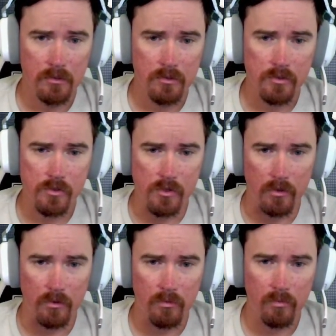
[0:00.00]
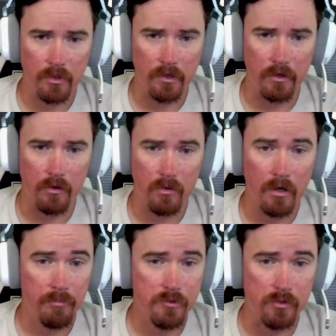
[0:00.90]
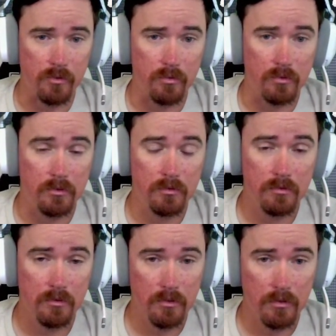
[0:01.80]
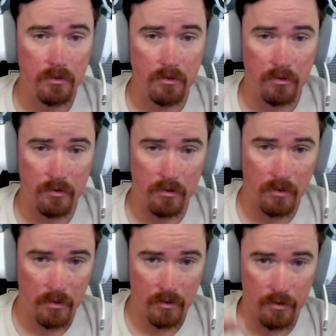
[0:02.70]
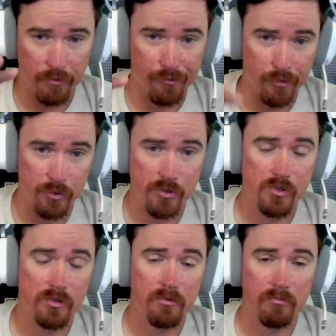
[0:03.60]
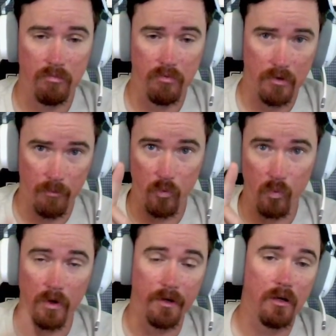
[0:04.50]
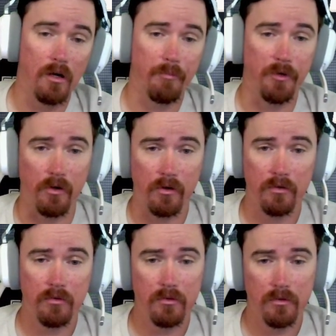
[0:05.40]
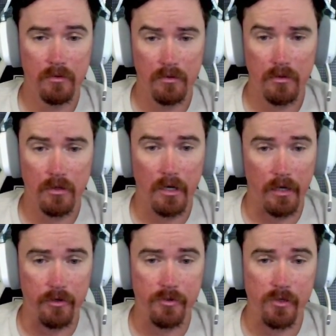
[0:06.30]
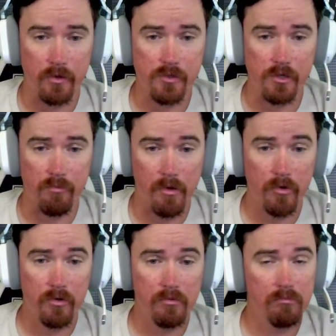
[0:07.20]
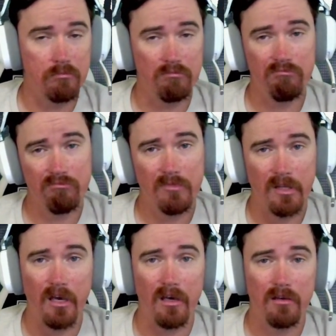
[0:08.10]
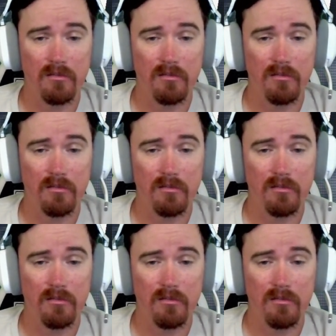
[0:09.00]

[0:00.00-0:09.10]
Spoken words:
So we're gonna go up to the first number 1 up here. Hire sales team member. Okay.